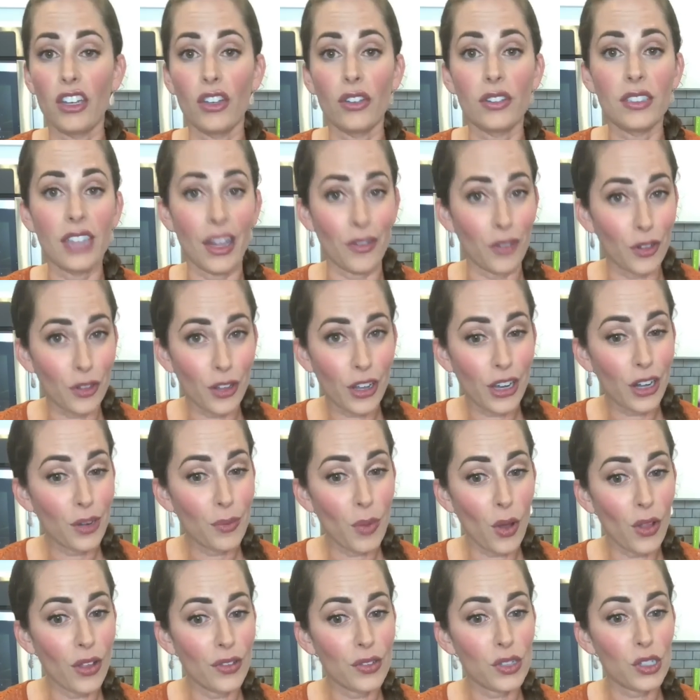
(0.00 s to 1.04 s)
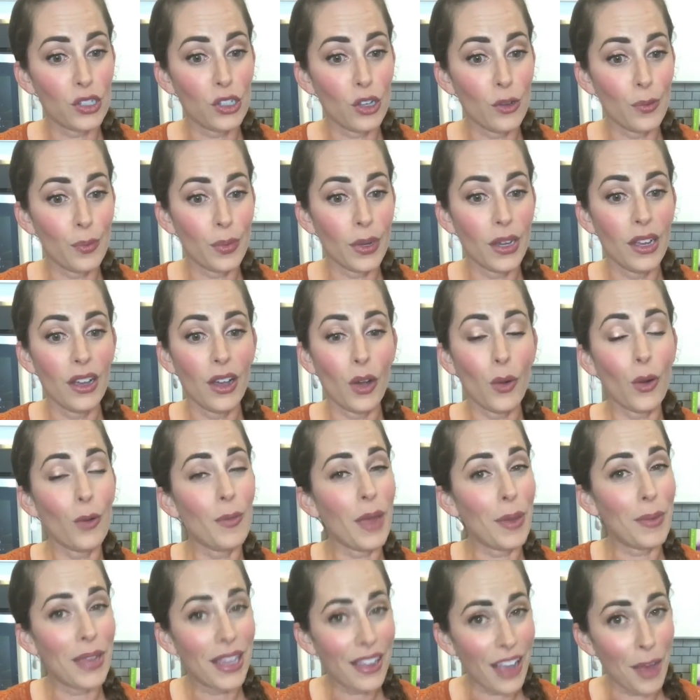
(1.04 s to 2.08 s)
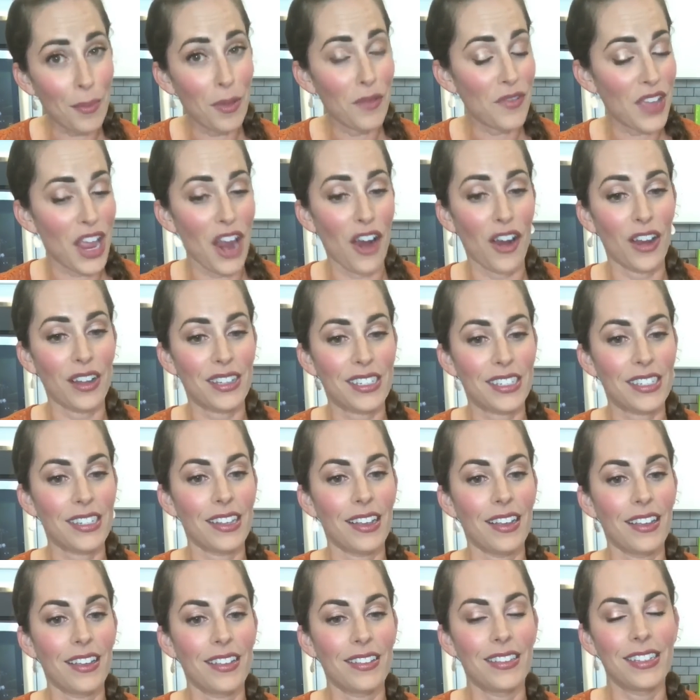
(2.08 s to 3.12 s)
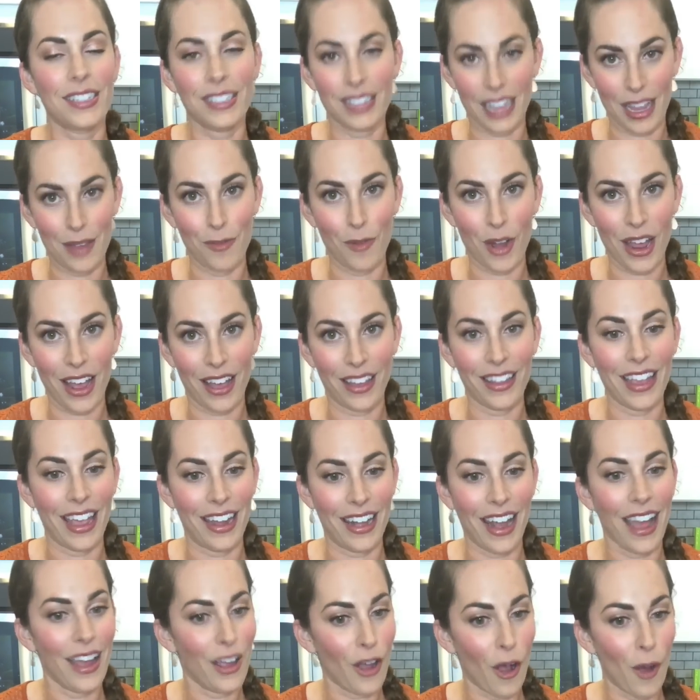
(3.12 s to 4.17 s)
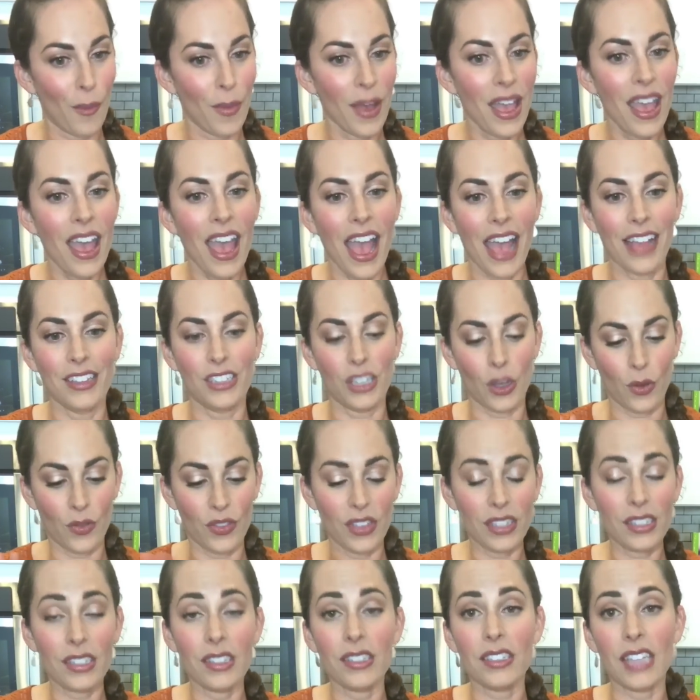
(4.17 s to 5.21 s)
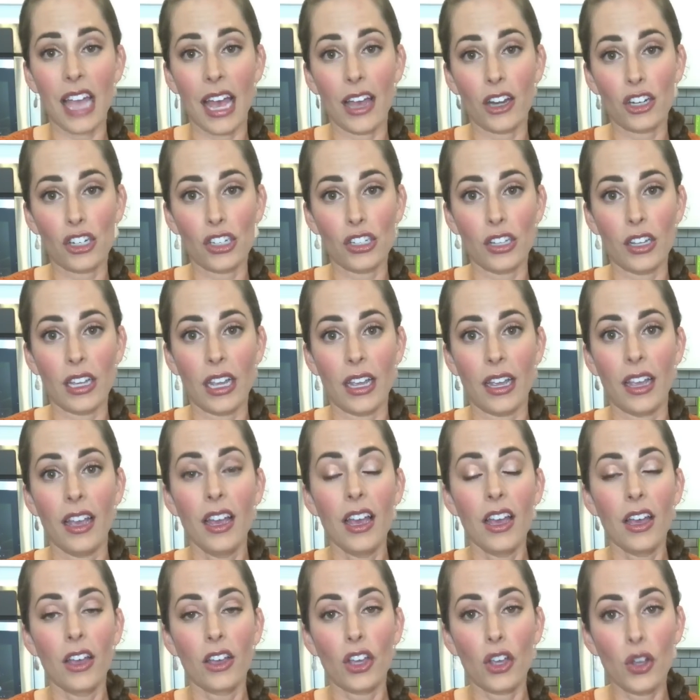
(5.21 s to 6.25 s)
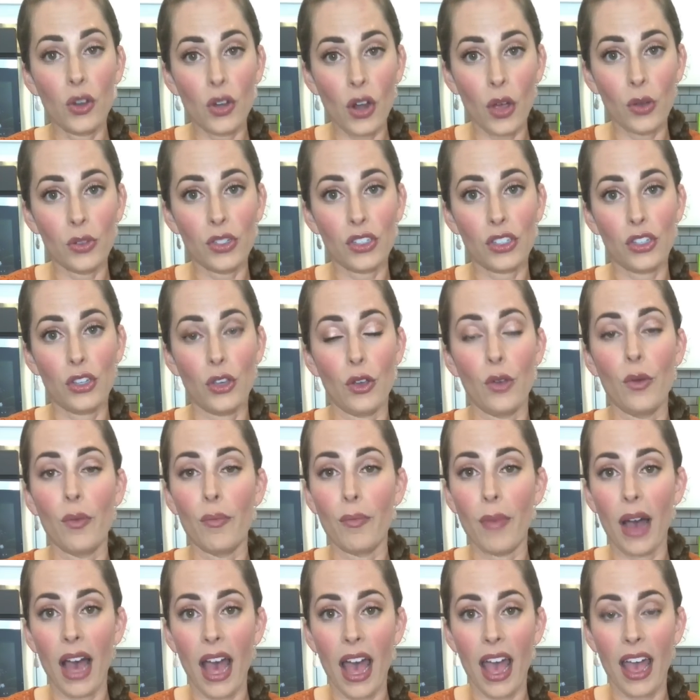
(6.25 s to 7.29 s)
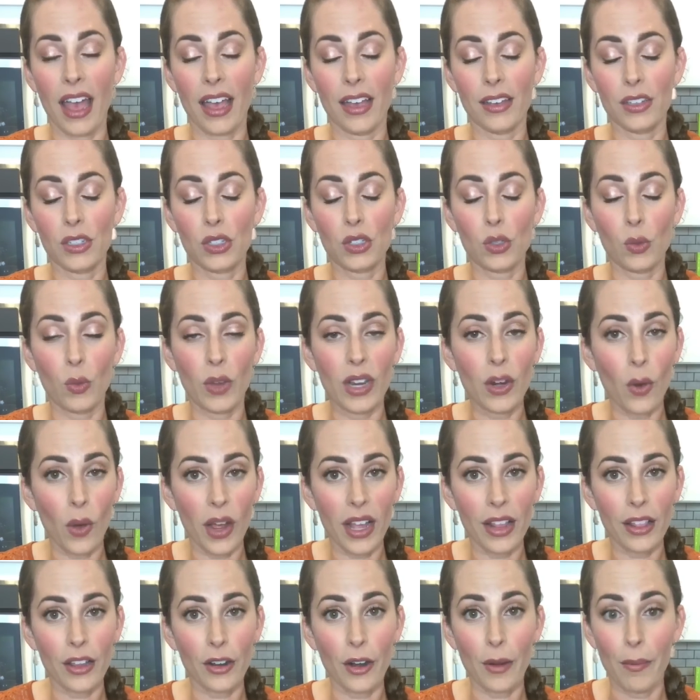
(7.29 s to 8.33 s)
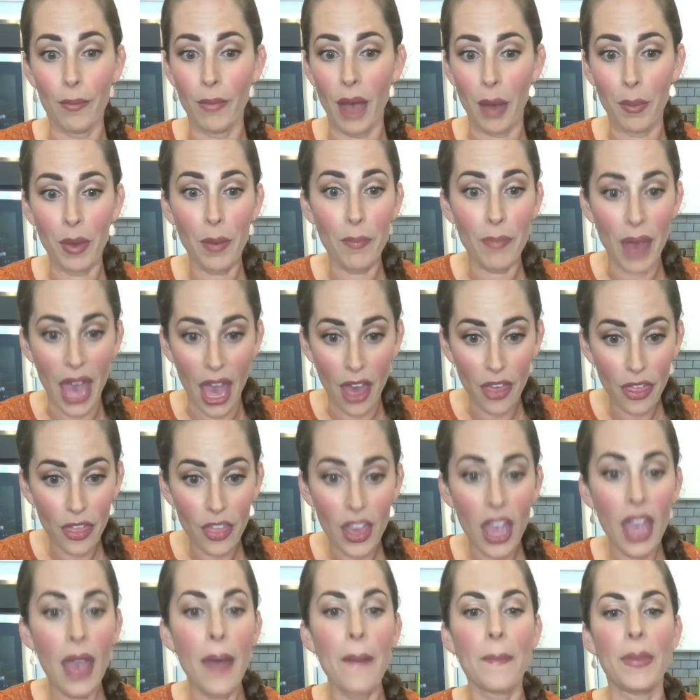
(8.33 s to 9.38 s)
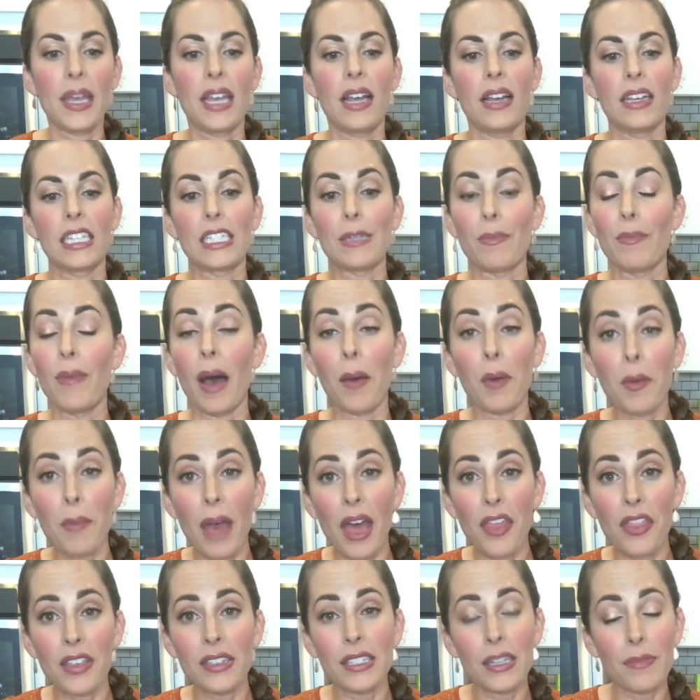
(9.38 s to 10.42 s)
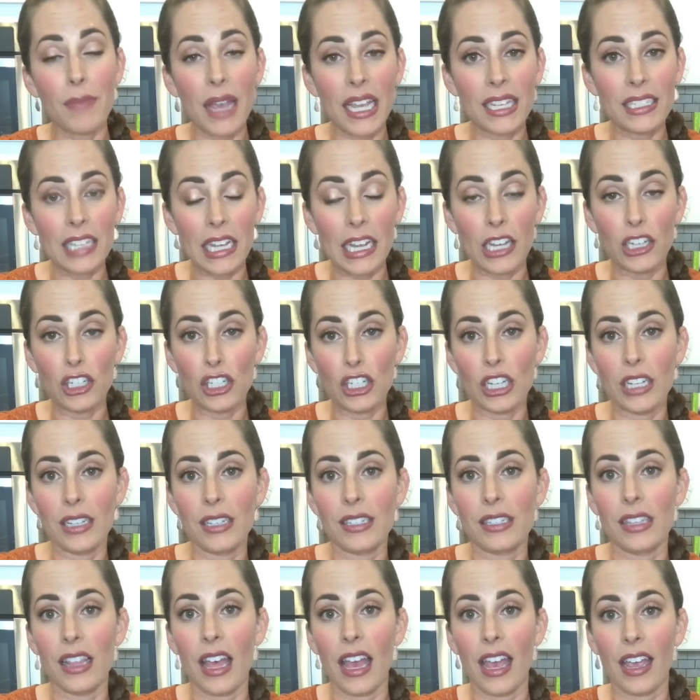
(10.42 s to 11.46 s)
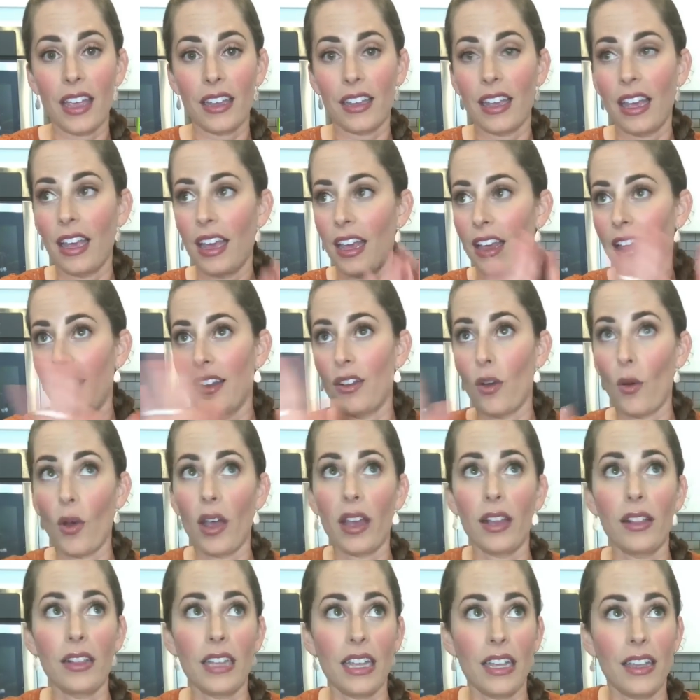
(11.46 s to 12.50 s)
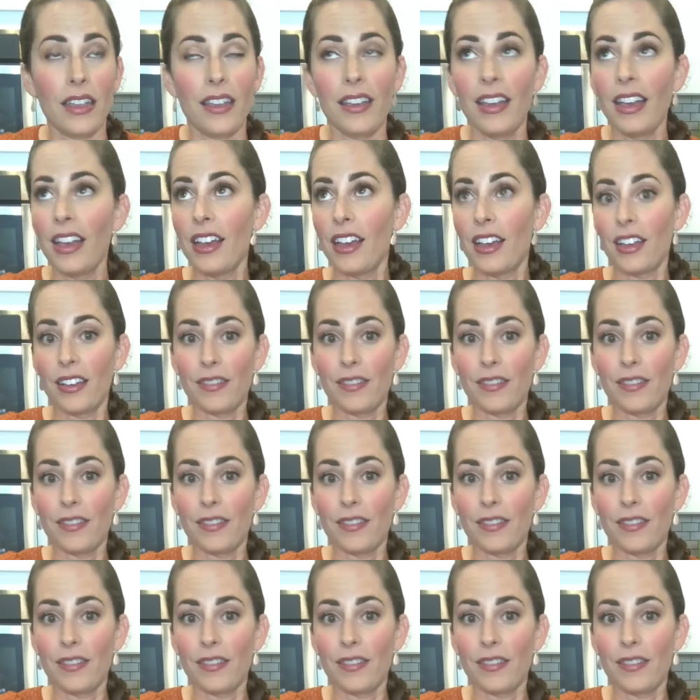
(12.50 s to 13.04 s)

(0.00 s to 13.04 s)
and you'll never look at a bowl of soup or maybe a cup of carrots the same way again, I hope. And so this is actually kudos to my sweet oiler, Mama Beth, because Mama Beth is amazing and she is like an oily